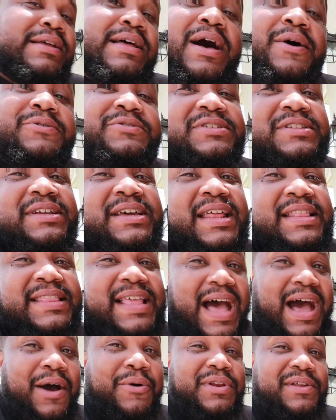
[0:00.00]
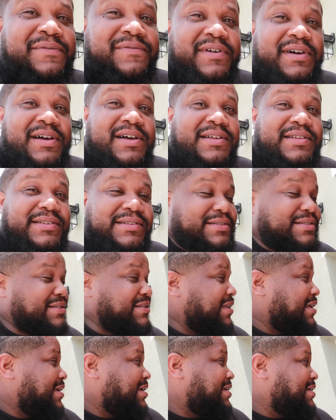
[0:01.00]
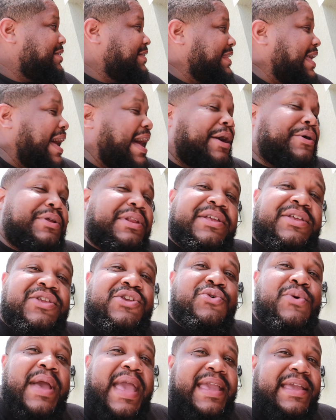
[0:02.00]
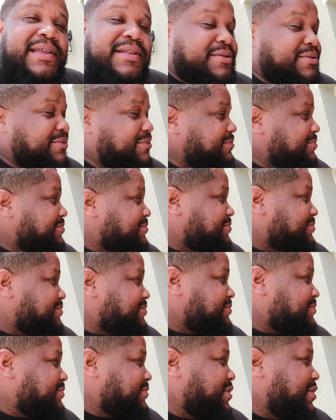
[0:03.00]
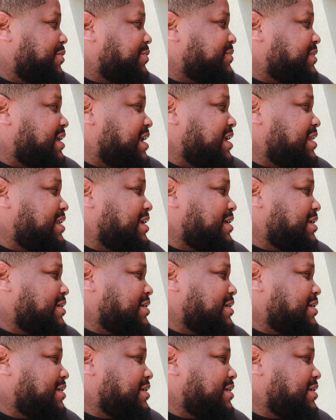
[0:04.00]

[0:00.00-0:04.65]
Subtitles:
I was just looking at the Audi for her. The Audi Q8. You know what I'm saying?